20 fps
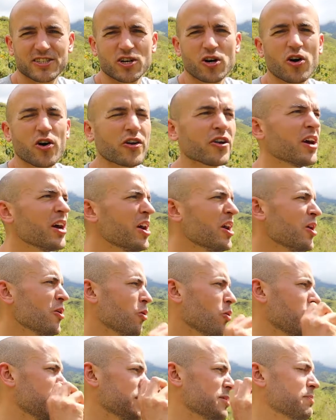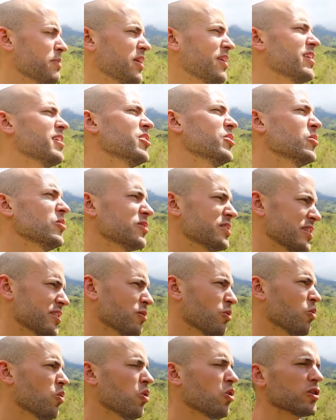on, which pollutes
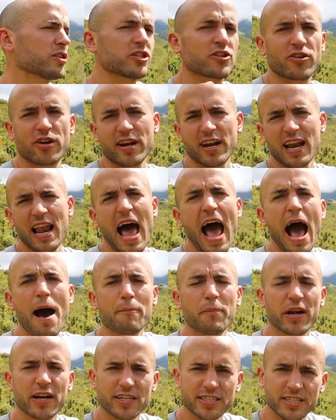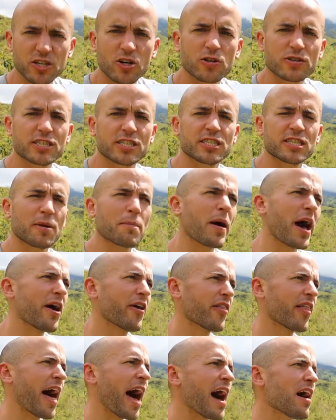the water and the land. But it's not just
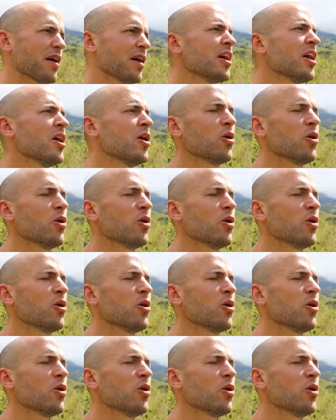about that.